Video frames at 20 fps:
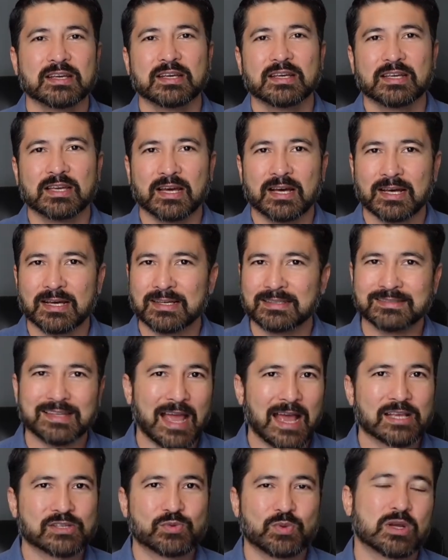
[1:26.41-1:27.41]

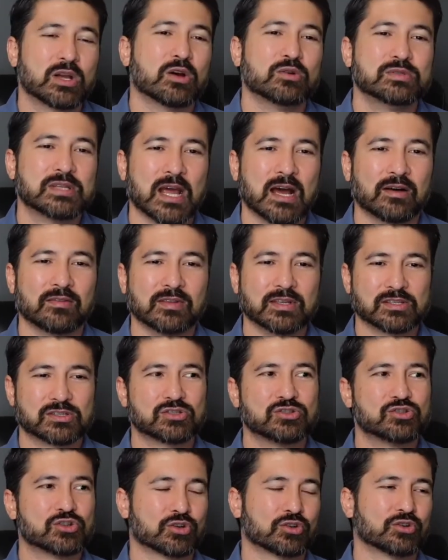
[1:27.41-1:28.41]
as we go down this
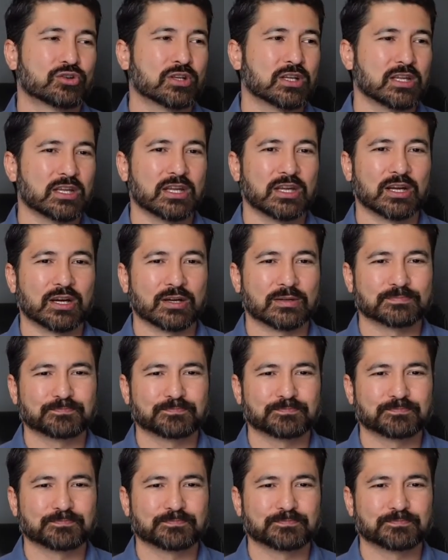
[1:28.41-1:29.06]
journey here.